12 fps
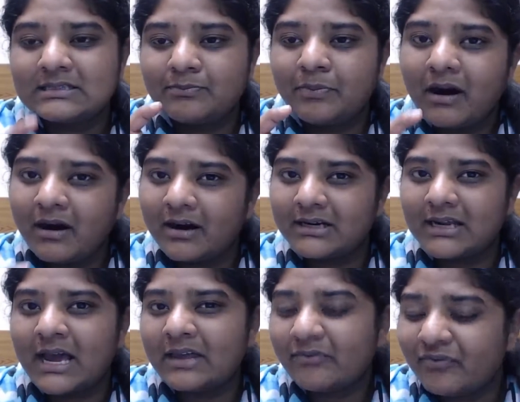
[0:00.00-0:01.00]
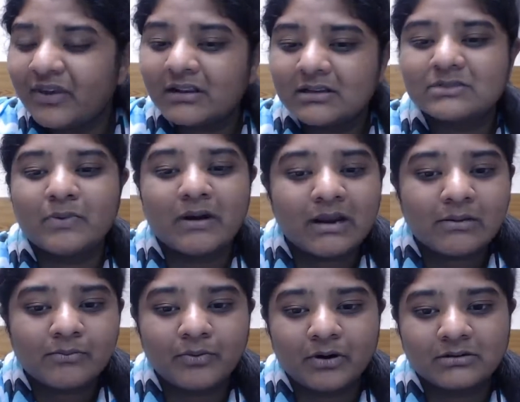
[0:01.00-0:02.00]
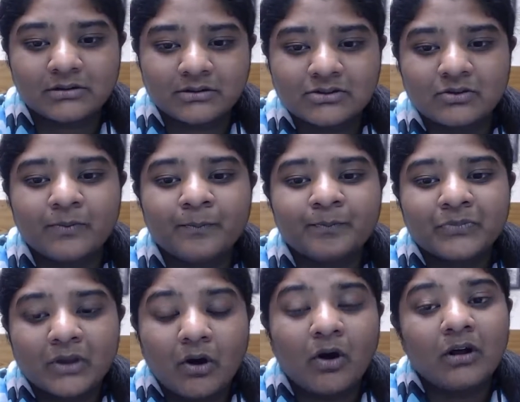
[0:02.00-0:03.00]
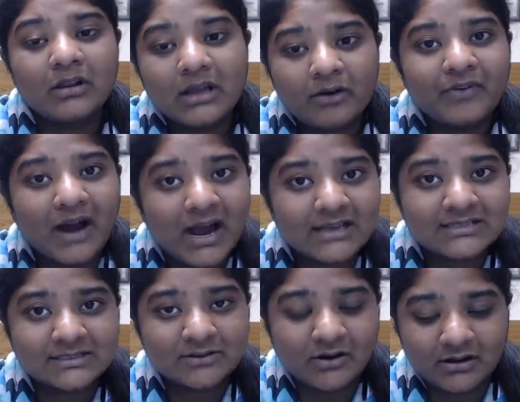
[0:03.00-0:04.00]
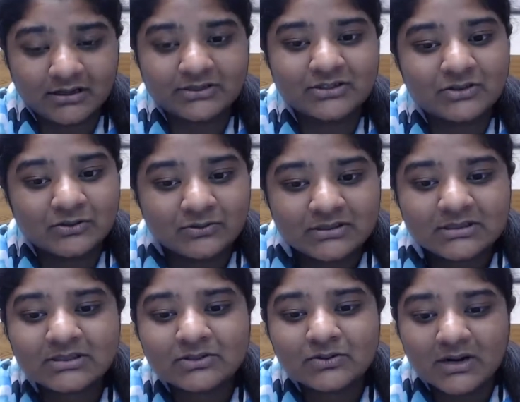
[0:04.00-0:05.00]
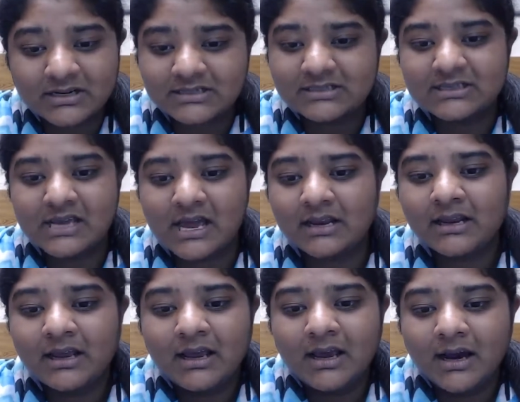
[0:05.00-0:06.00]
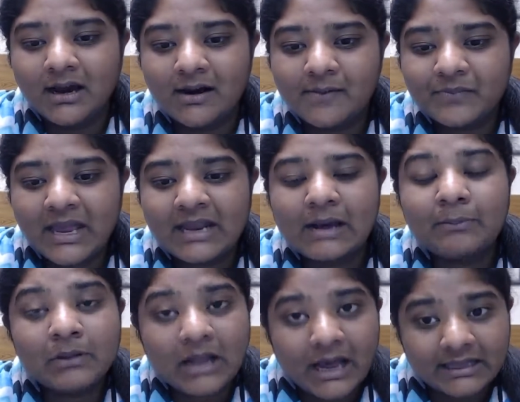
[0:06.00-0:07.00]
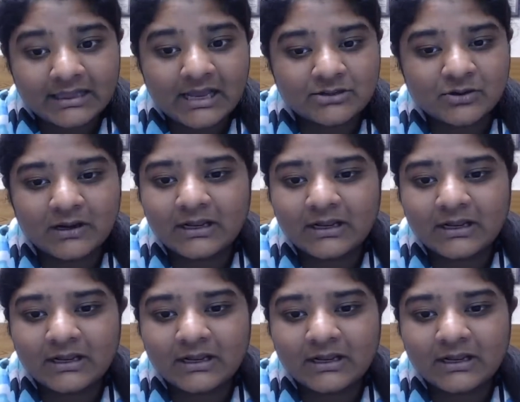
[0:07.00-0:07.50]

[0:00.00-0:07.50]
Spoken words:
part I feel is very important to all of us college students to understand and apply that to our